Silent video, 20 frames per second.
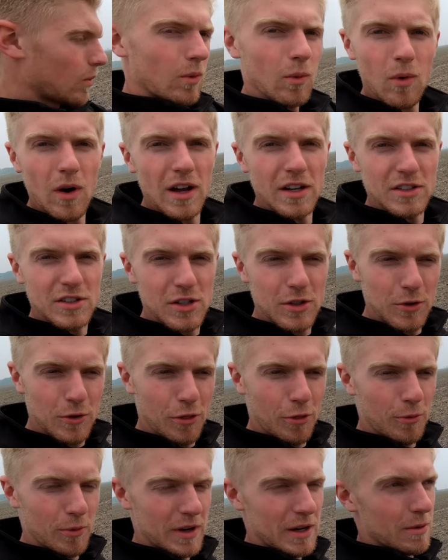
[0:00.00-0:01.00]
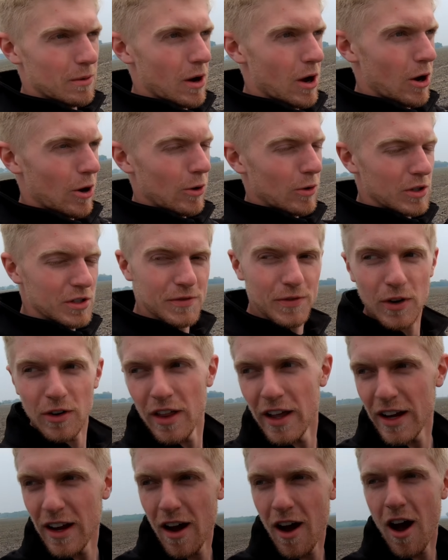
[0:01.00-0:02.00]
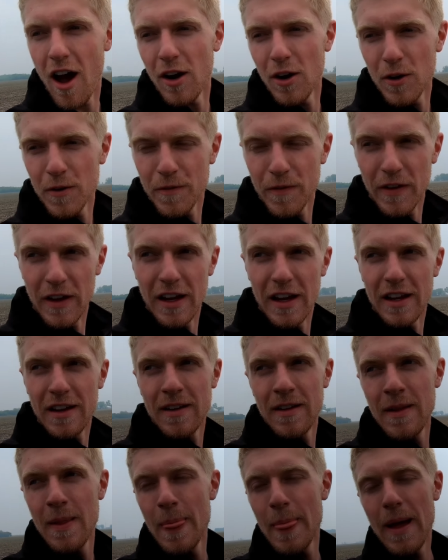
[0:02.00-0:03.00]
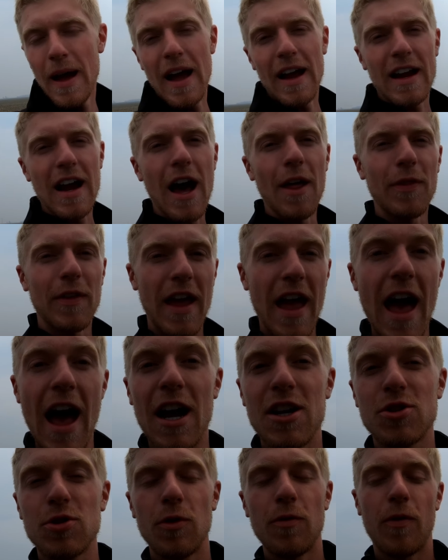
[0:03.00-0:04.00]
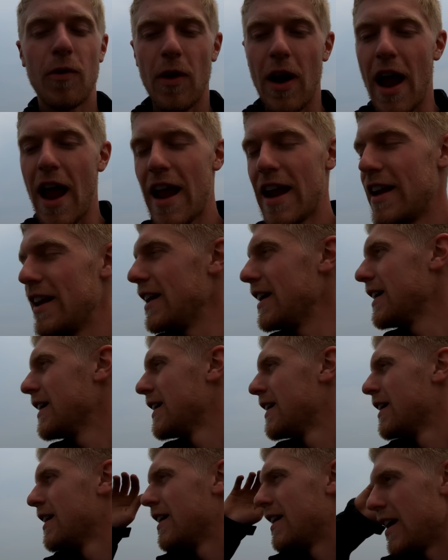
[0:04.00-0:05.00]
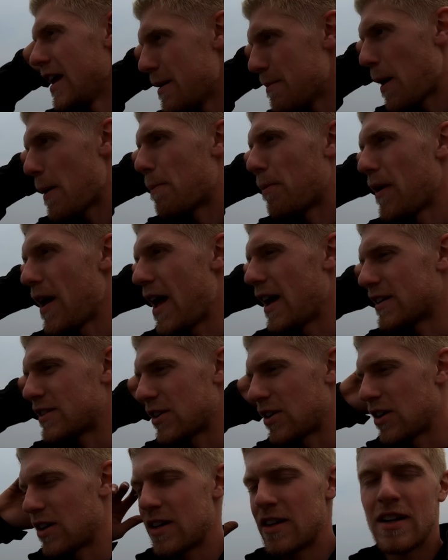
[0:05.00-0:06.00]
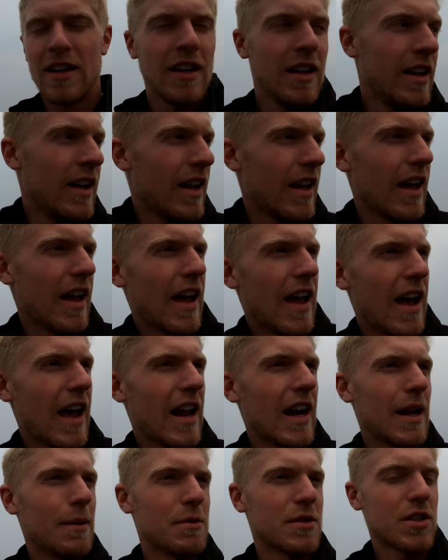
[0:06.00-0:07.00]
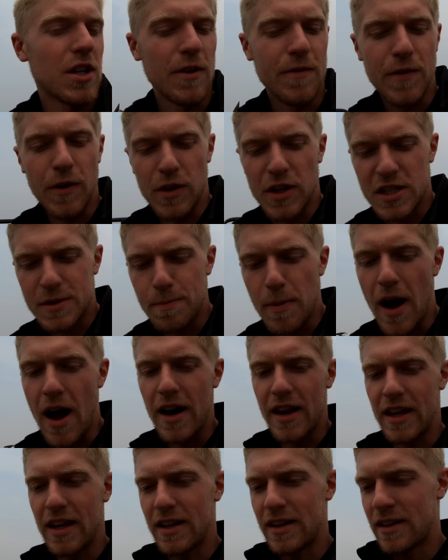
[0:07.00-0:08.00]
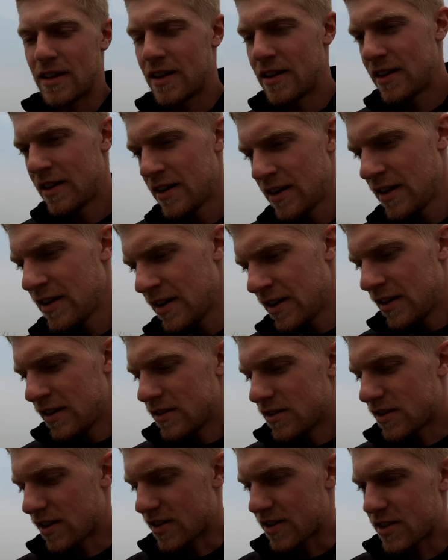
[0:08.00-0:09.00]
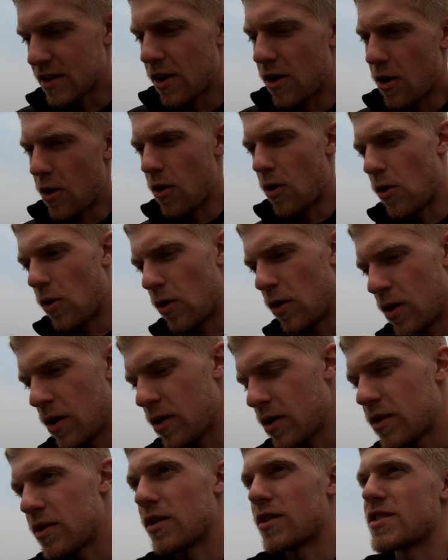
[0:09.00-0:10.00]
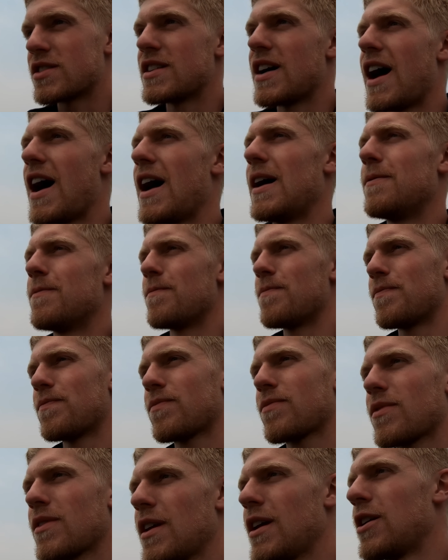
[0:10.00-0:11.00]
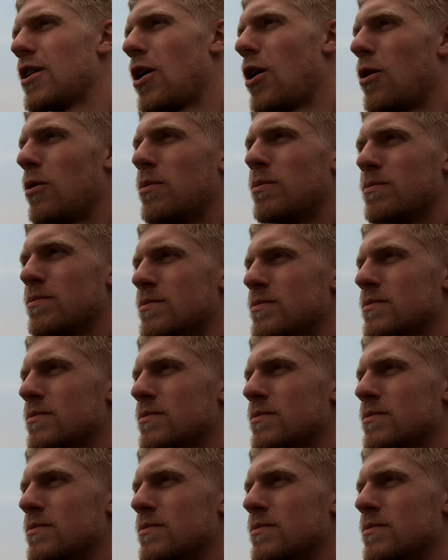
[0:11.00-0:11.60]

one, two, three rows for like 100 feet. I got the actual variety in my planter, and I'm just gonna fill this spot in just so there's not, you know,